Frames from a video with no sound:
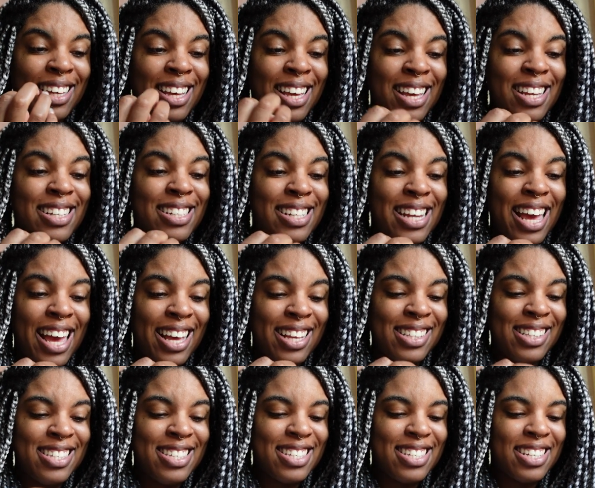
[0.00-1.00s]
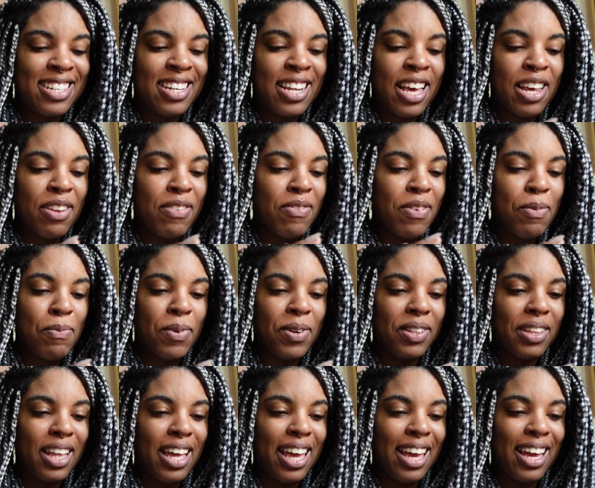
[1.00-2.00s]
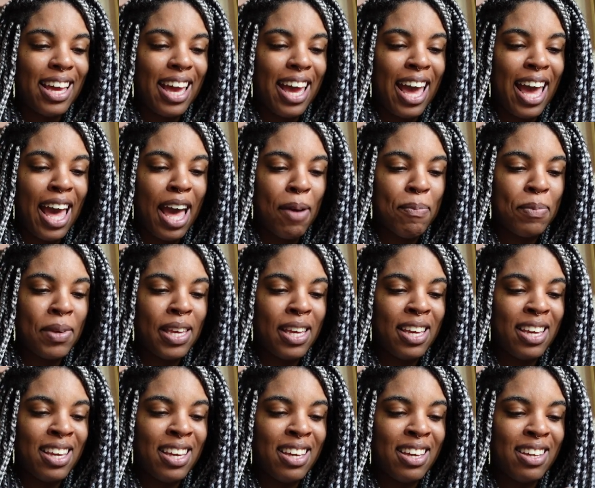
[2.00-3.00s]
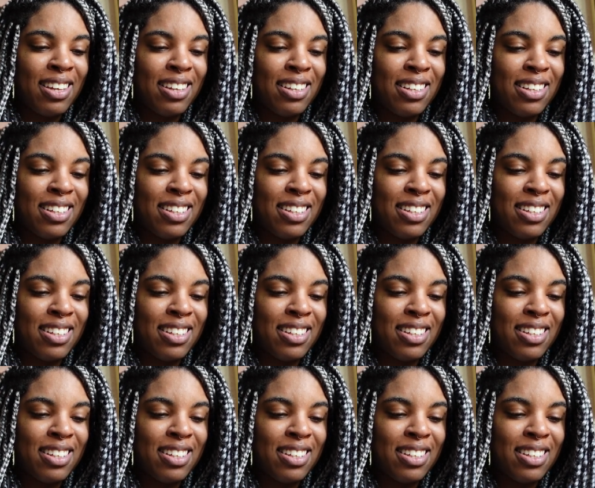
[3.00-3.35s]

Intense. None of them are like happy